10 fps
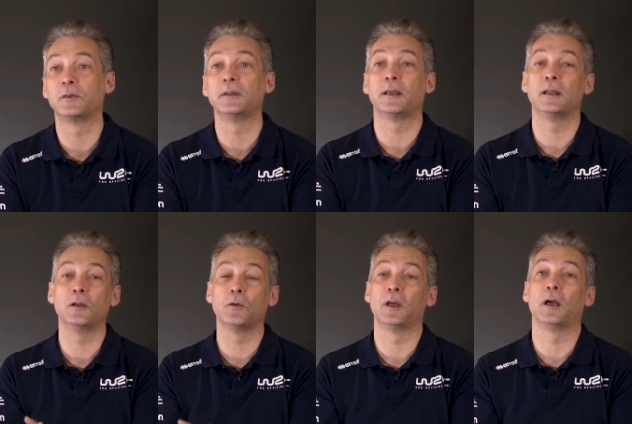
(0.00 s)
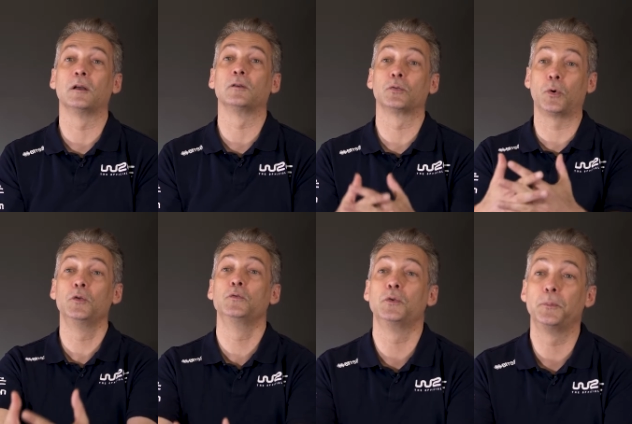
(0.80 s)
This year we have 3 new
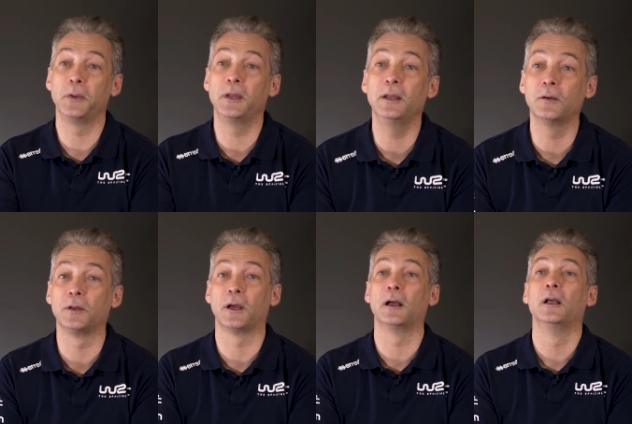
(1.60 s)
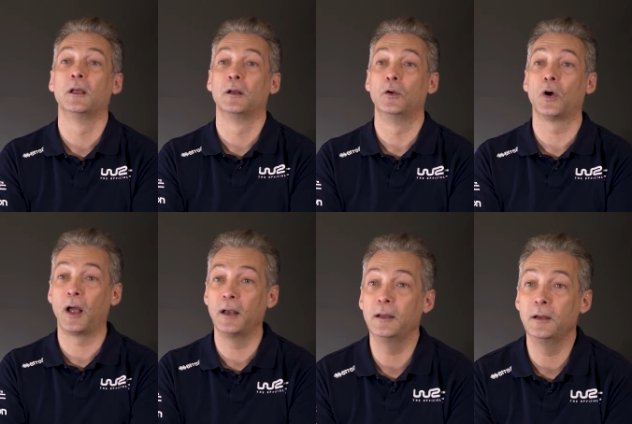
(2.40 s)
countries.
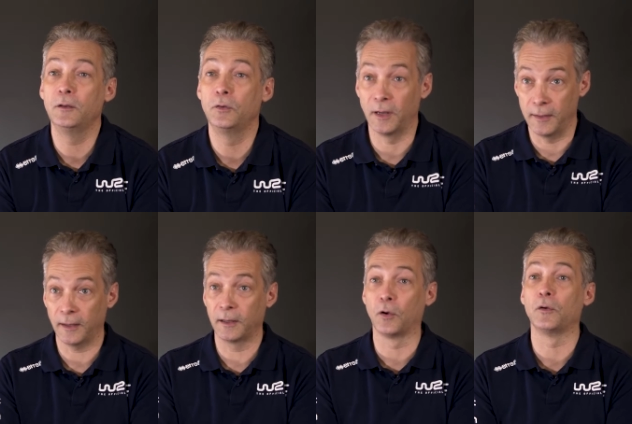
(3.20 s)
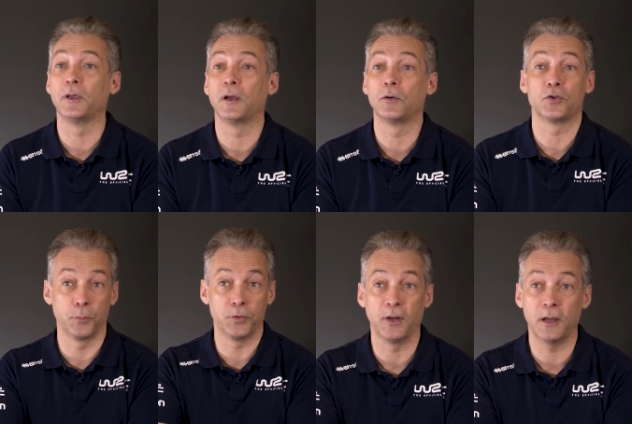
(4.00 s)
Rally Kenya returns to the championship.
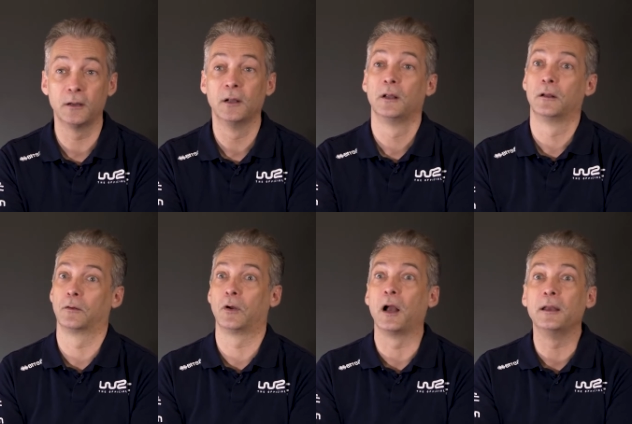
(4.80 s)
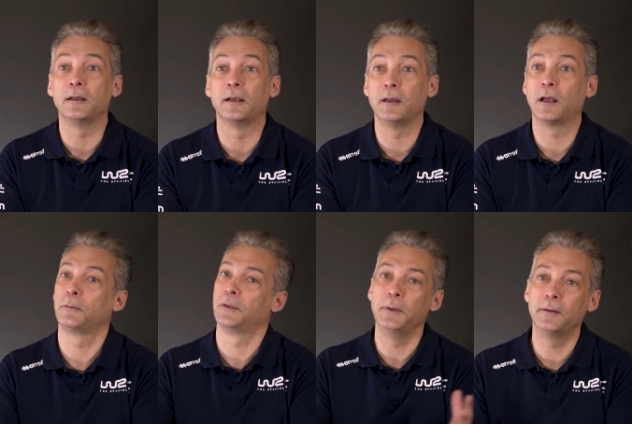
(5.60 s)
Rally Kenya
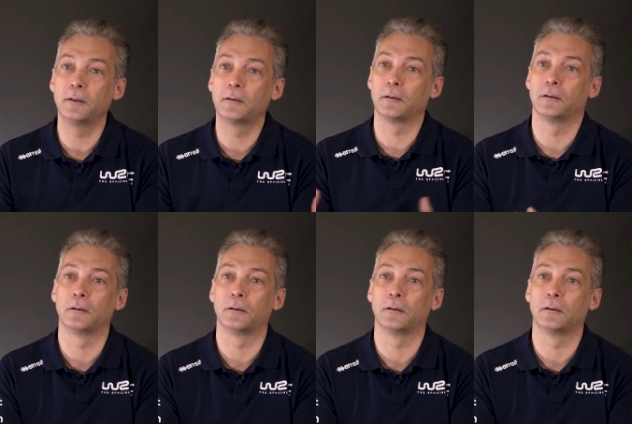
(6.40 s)
is an iconic